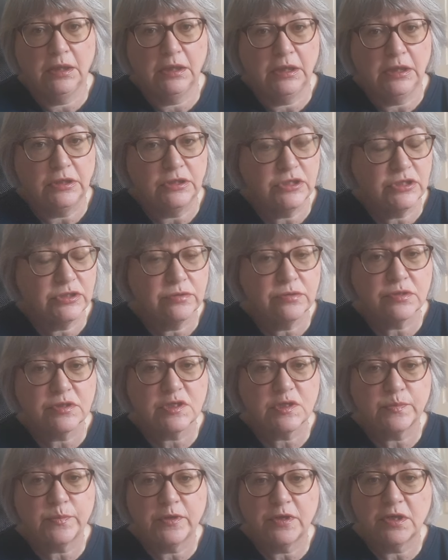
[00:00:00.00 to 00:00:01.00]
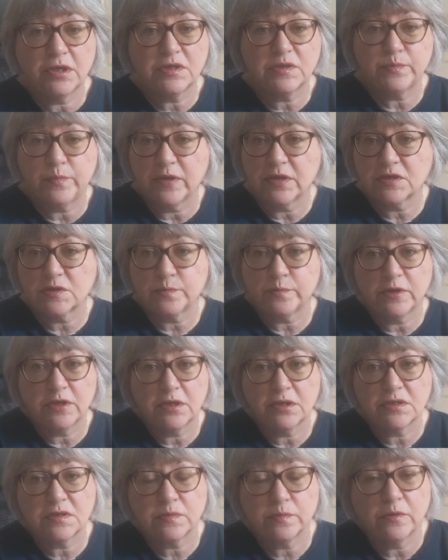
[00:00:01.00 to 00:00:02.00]
in short spurts, big
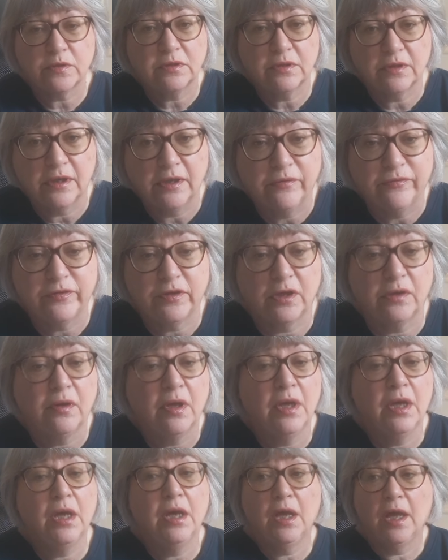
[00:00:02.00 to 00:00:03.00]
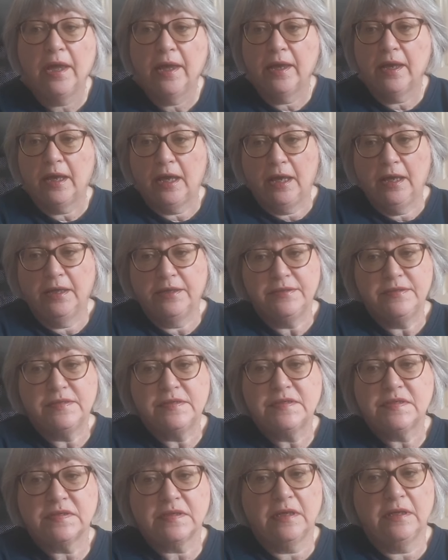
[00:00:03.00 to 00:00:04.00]
spurts, what have you,
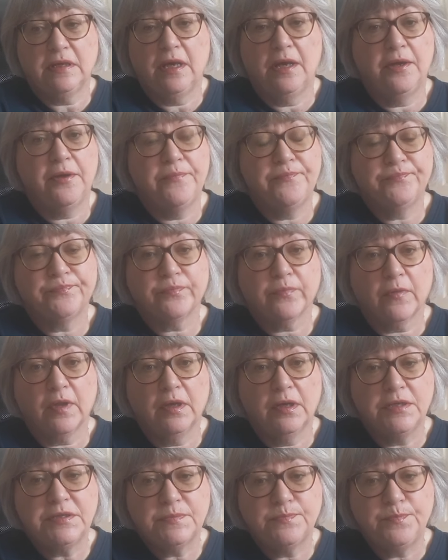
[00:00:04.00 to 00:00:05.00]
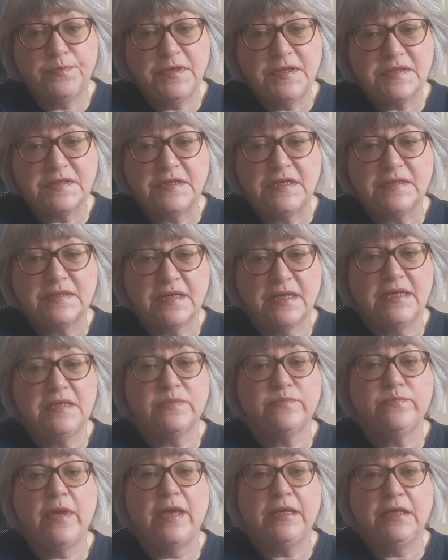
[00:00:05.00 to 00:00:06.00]
and a business that
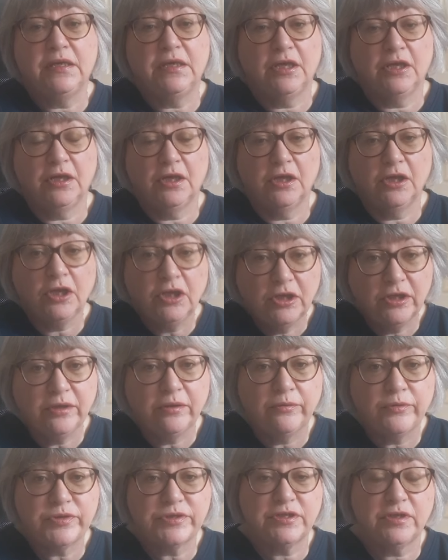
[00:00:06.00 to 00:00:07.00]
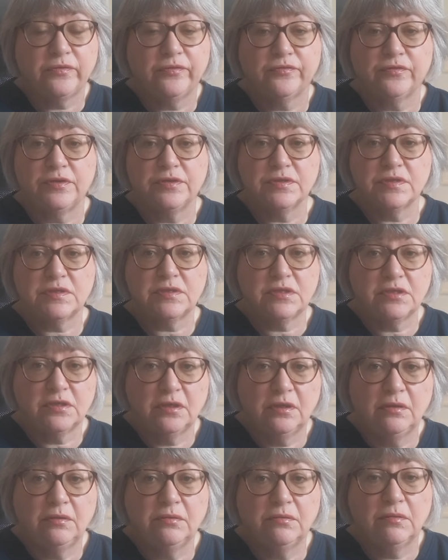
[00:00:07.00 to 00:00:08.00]
is making a huge difference
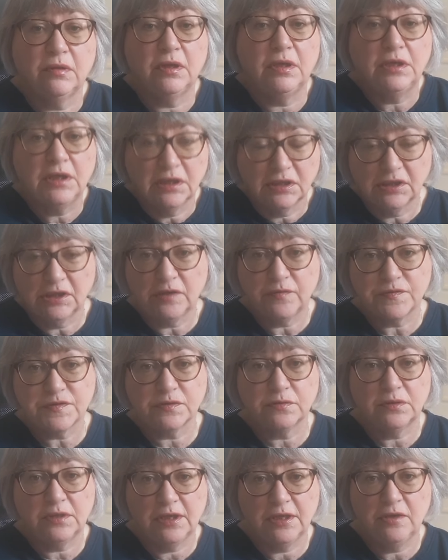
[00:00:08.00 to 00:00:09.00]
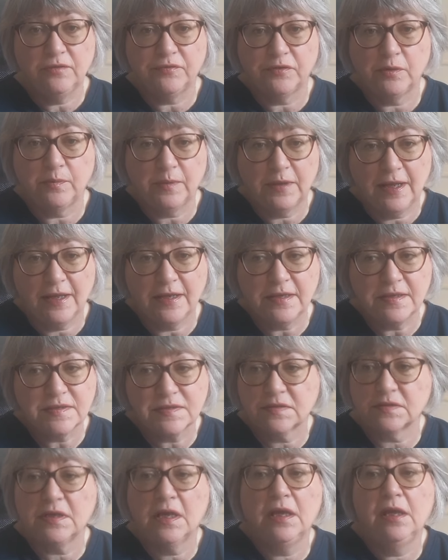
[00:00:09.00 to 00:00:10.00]
to lives all over the
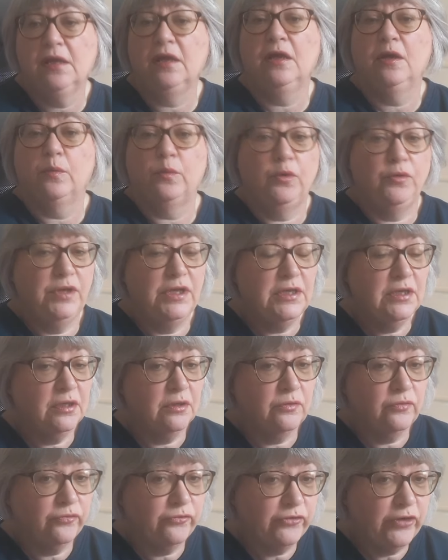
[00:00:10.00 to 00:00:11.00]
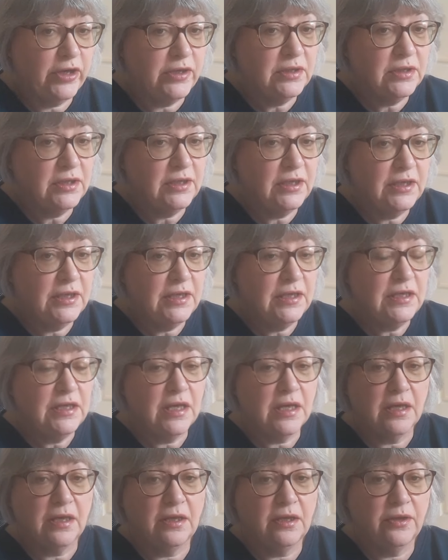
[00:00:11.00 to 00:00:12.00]
place. We're
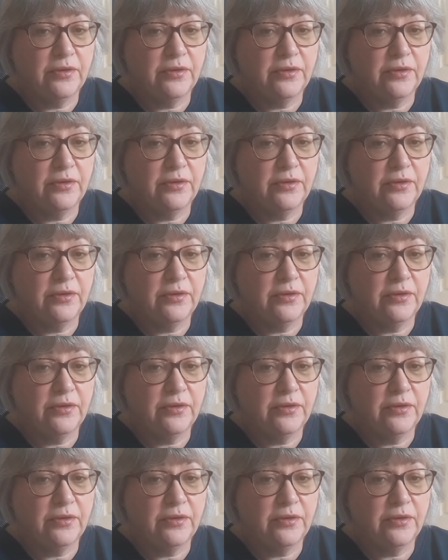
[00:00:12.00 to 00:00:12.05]
eco-friendly,